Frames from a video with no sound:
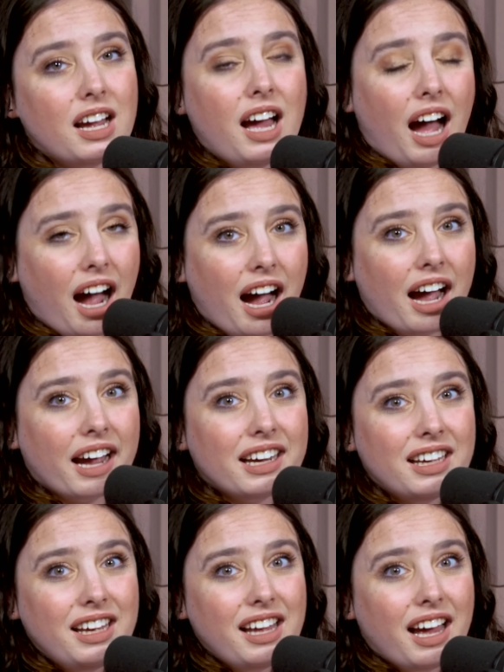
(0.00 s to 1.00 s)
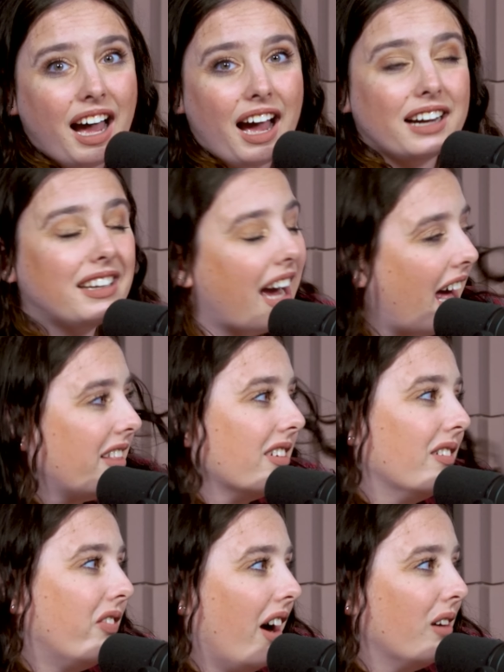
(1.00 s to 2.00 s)
Yeah. I had
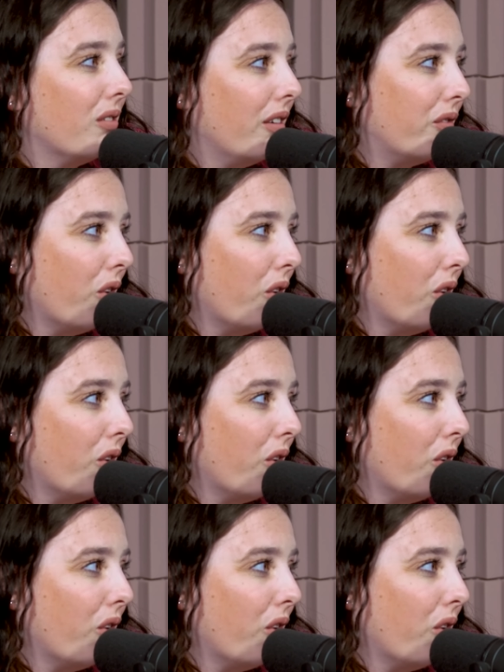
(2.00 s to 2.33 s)
Catherine find one